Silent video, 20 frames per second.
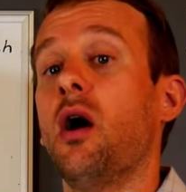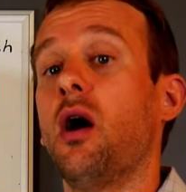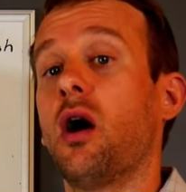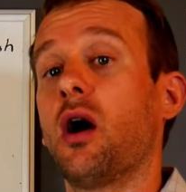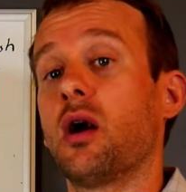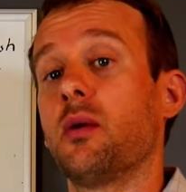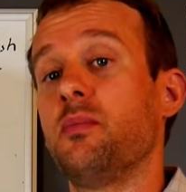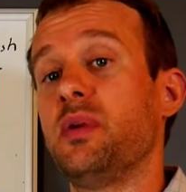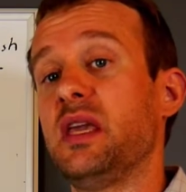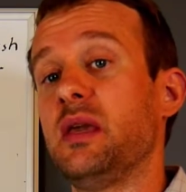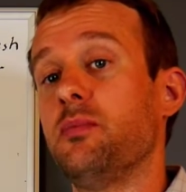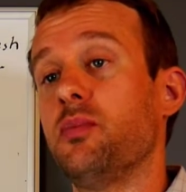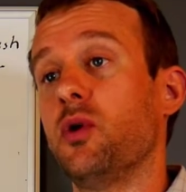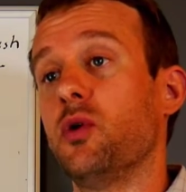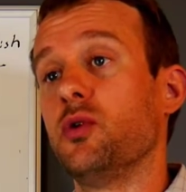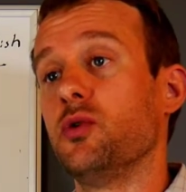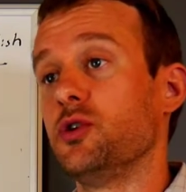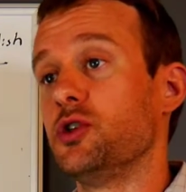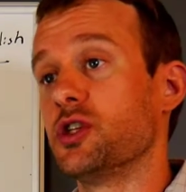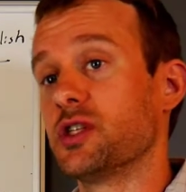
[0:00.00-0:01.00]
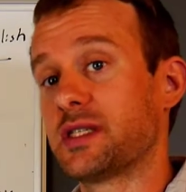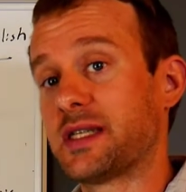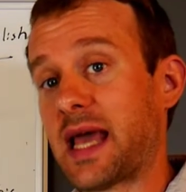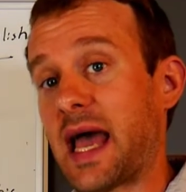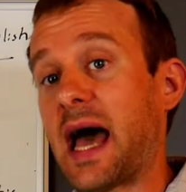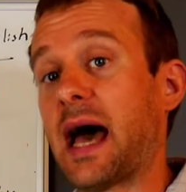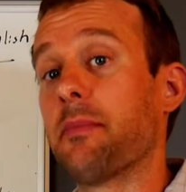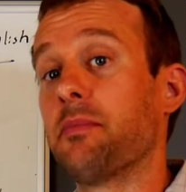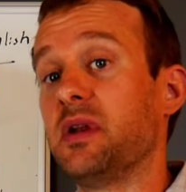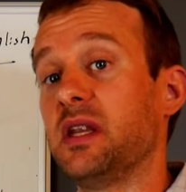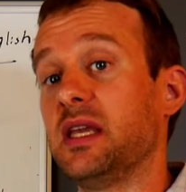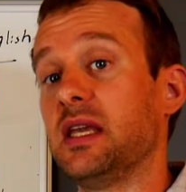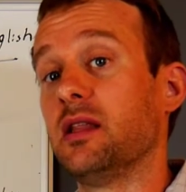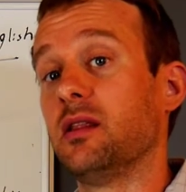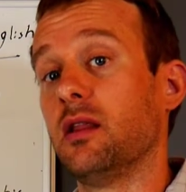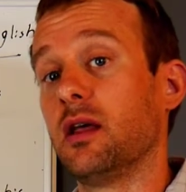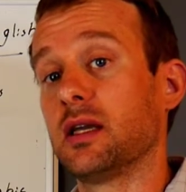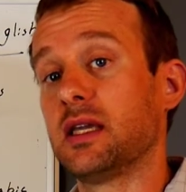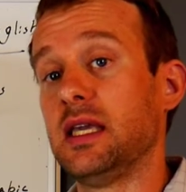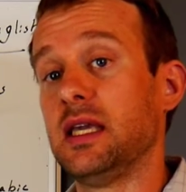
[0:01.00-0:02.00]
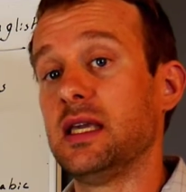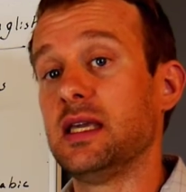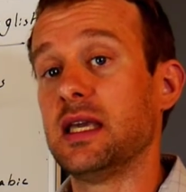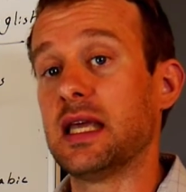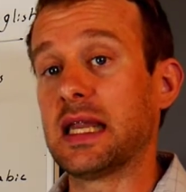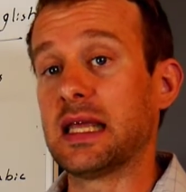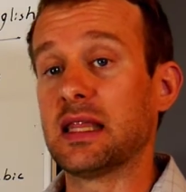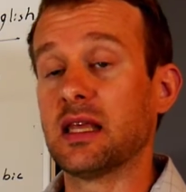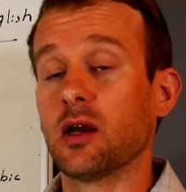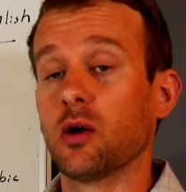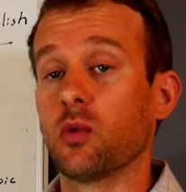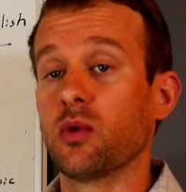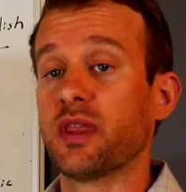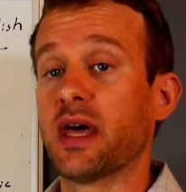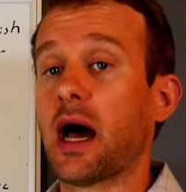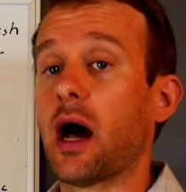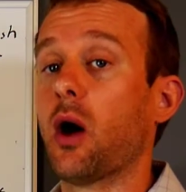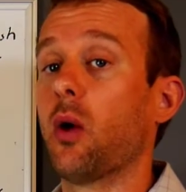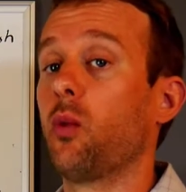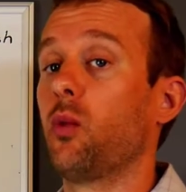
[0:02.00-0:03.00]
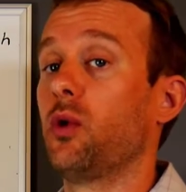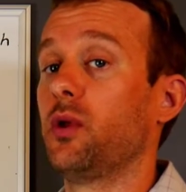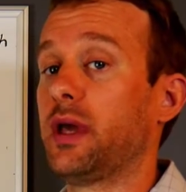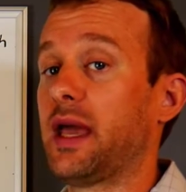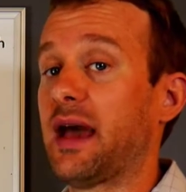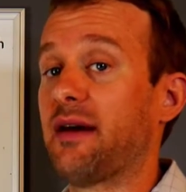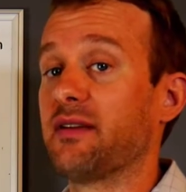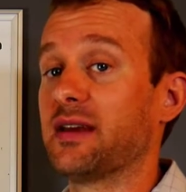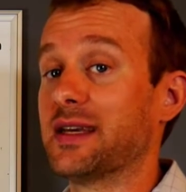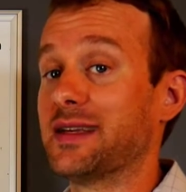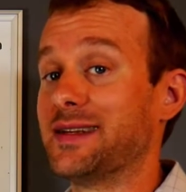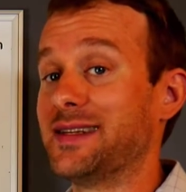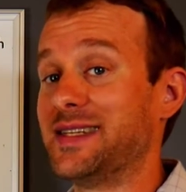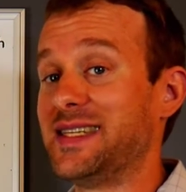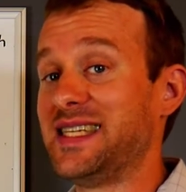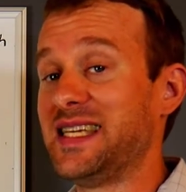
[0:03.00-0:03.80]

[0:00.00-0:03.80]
are people who just happen to get lucky getting there without really having a